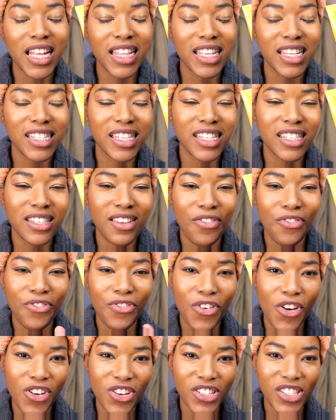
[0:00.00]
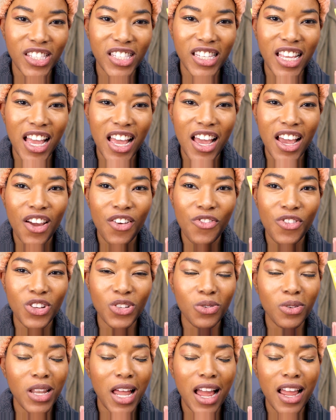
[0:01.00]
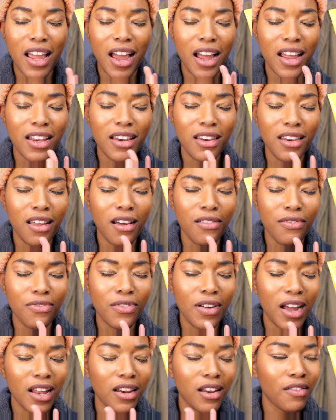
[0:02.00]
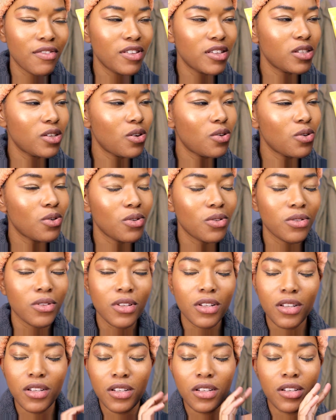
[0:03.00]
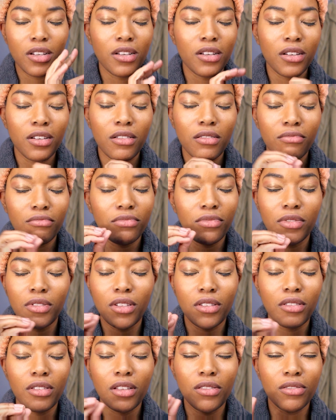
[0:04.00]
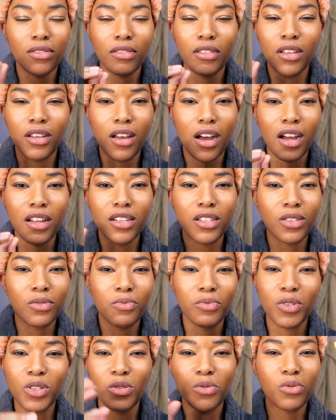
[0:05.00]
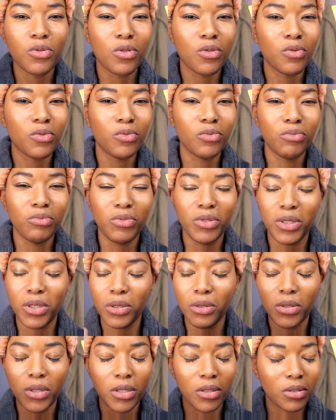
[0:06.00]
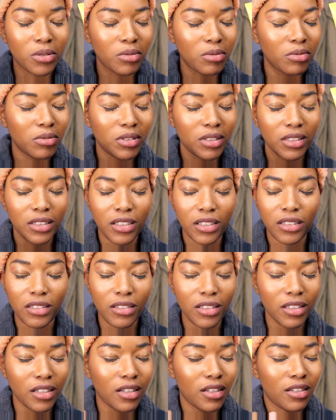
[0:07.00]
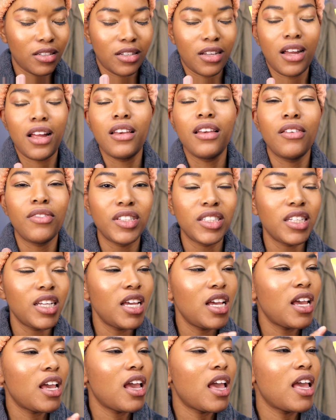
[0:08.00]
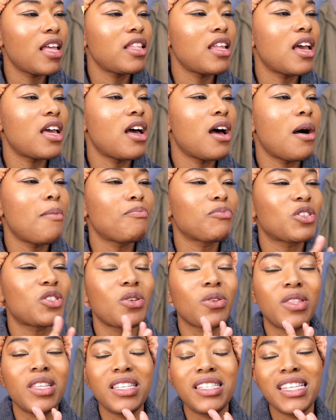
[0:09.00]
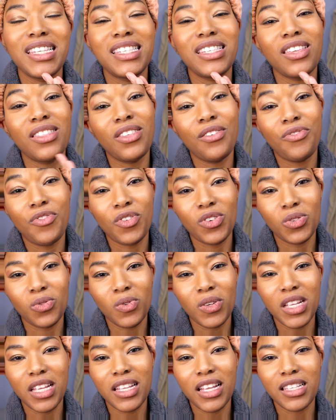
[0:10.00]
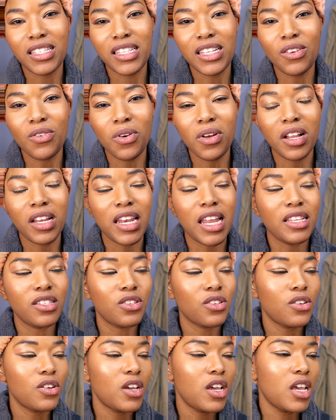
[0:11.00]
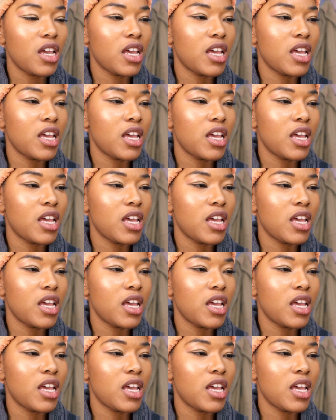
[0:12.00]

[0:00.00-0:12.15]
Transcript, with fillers: and this is the first ritual I, I love. I love this whole, the, the, the goddess ritual duo, the, ugh, I love it. And um, so this is the first one, and that's the oil cleanser.